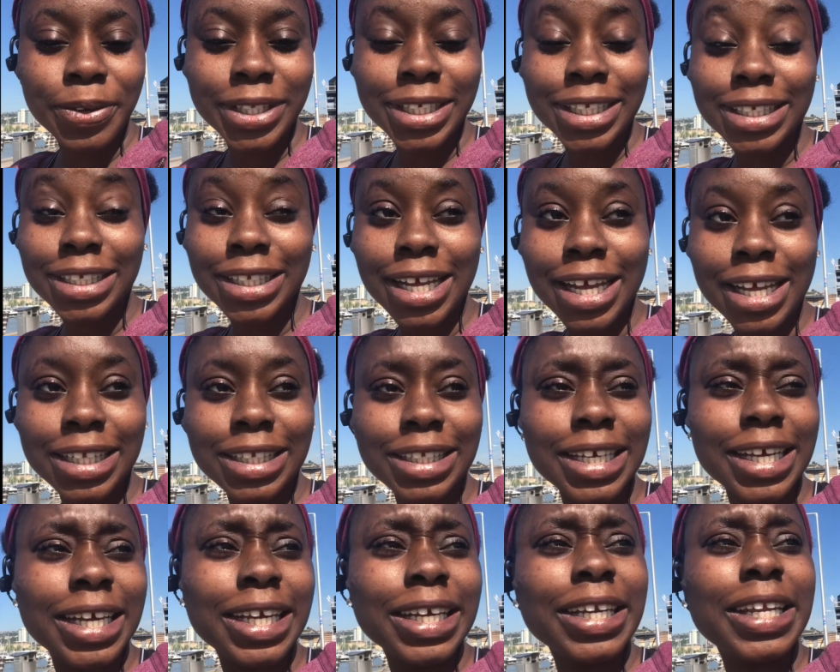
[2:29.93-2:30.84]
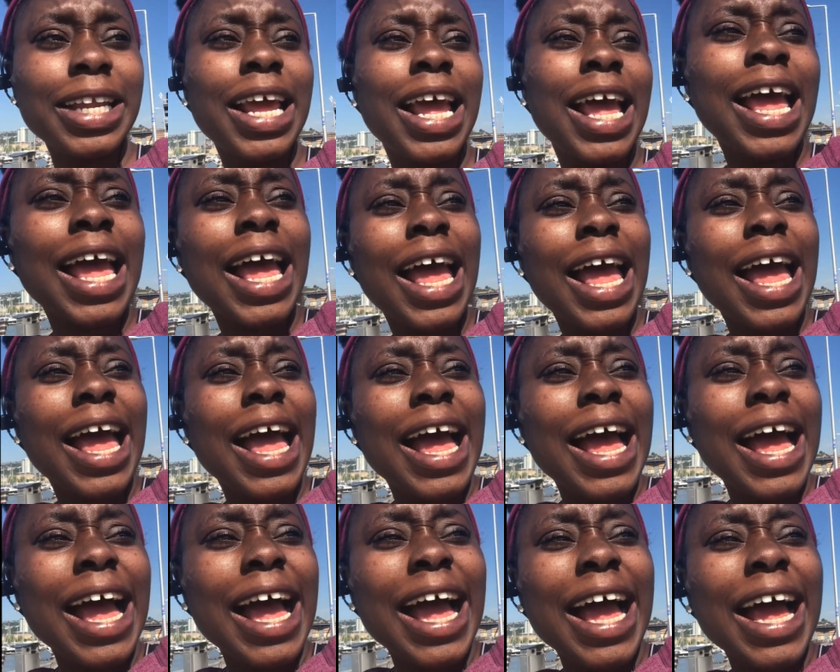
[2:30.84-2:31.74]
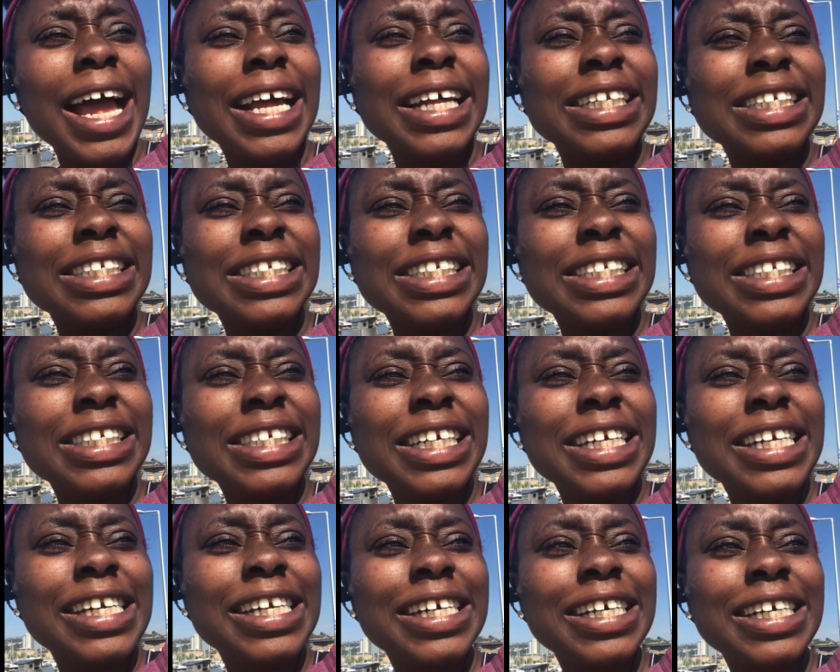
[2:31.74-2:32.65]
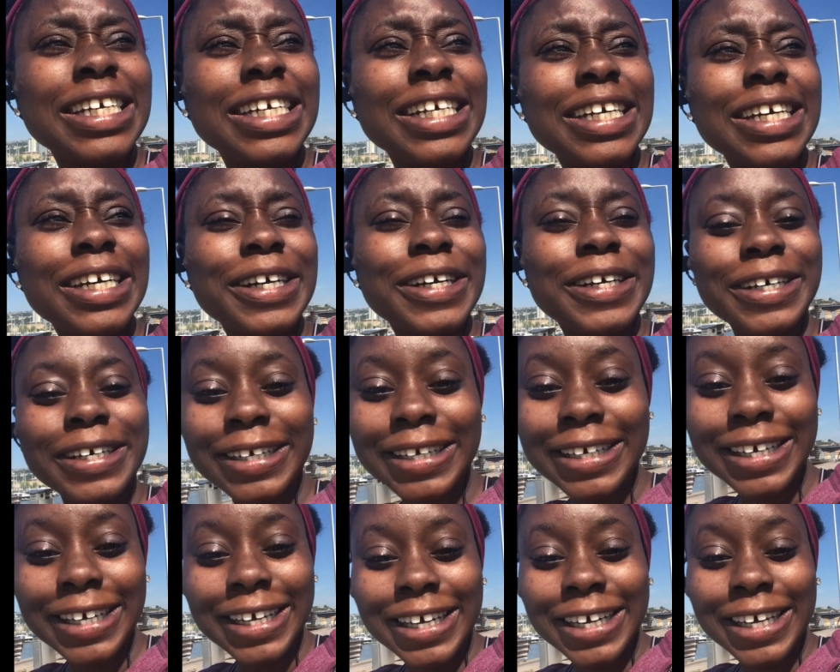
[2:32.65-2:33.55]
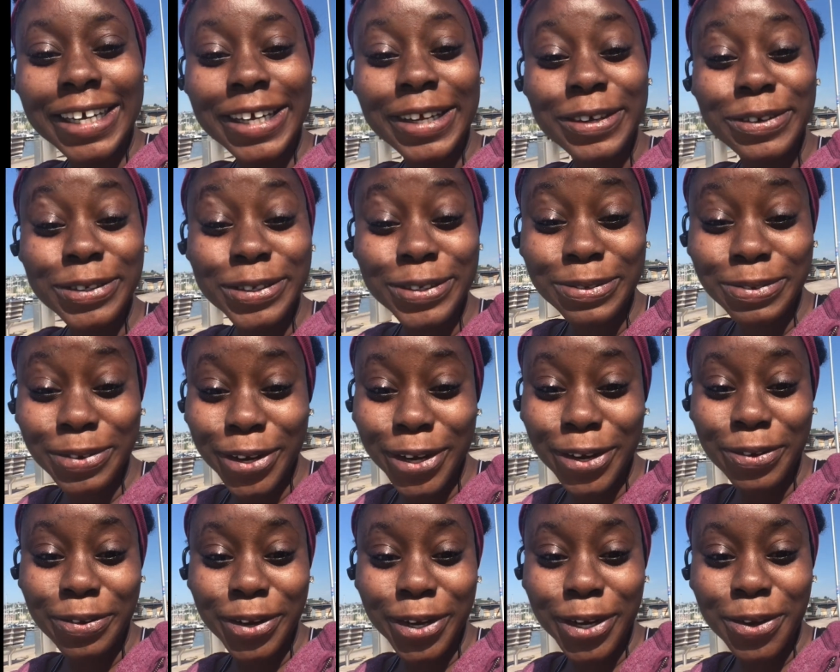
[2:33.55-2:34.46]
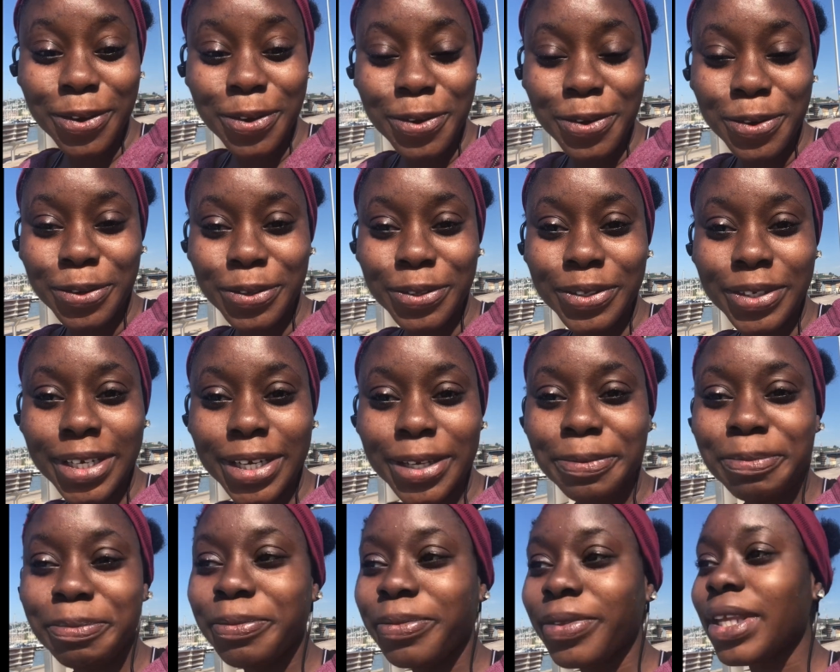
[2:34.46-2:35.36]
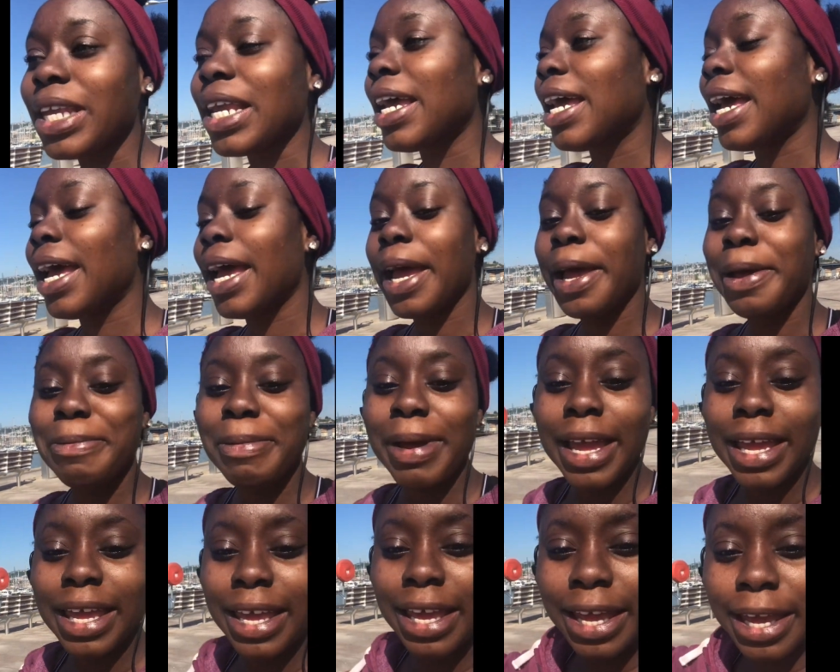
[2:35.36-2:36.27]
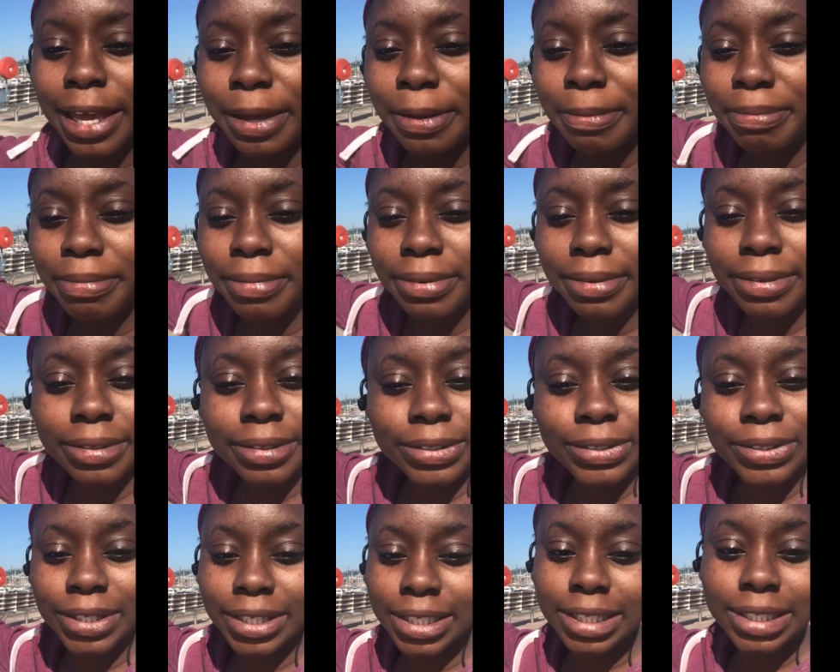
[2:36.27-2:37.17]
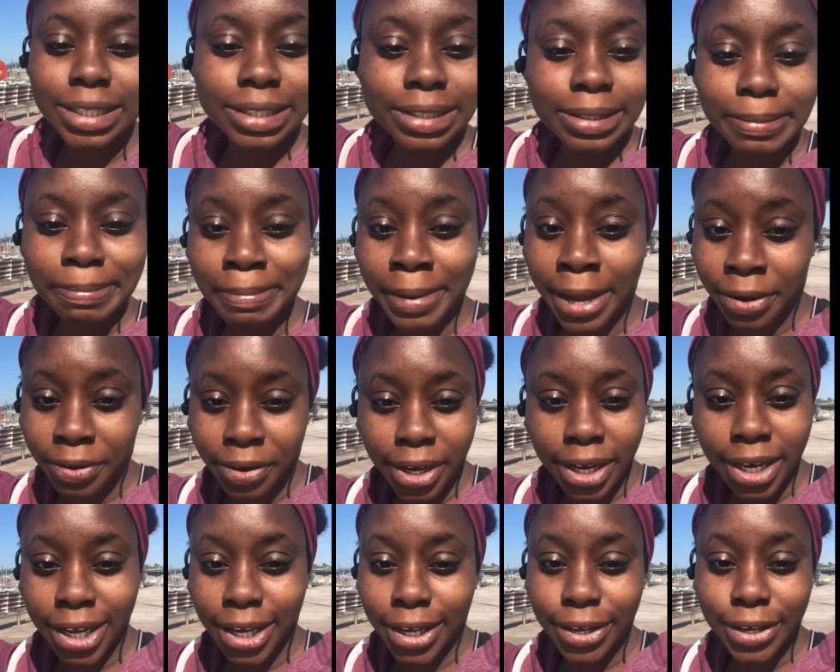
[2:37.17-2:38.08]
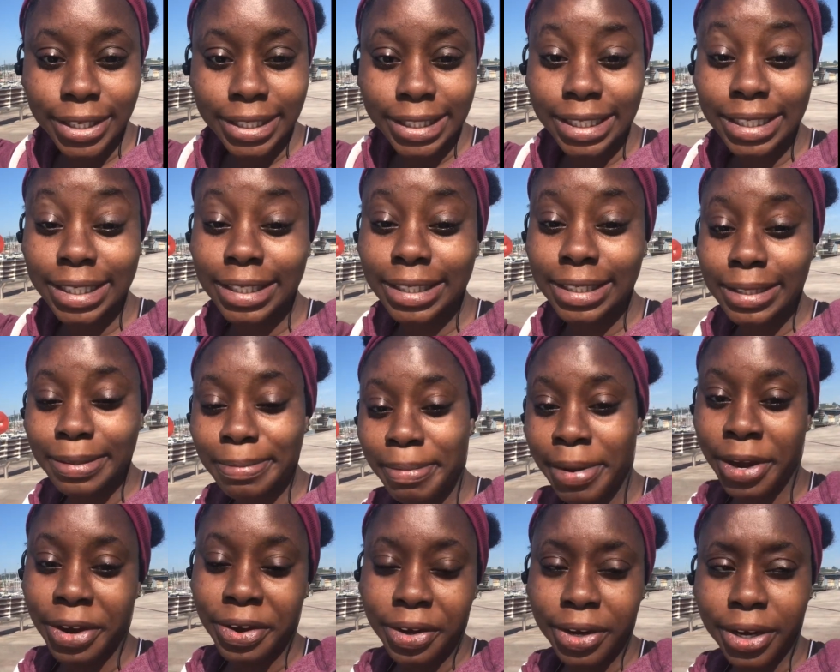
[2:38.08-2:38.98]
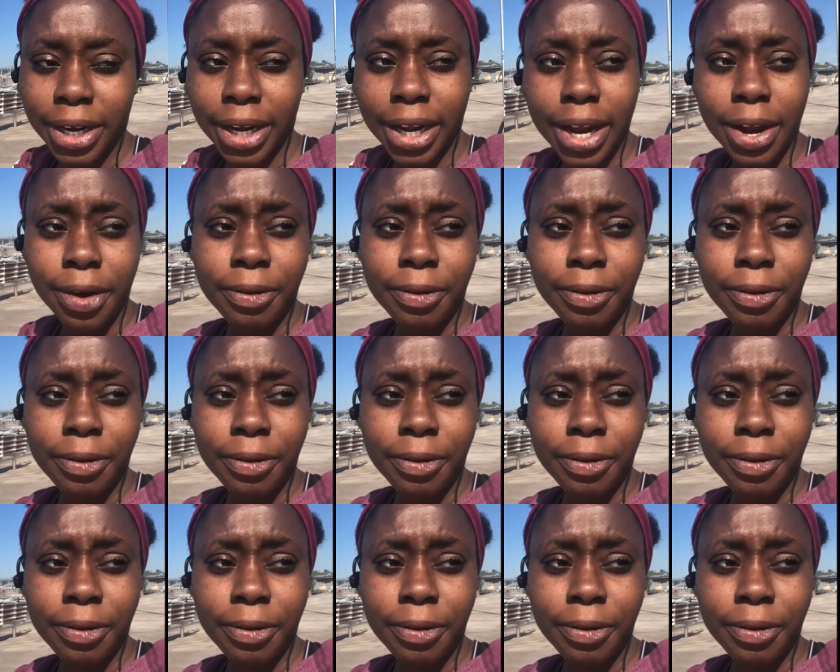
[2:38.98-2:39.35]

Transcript: started, and it was really, really cold. I came to this marina, because this is a marina,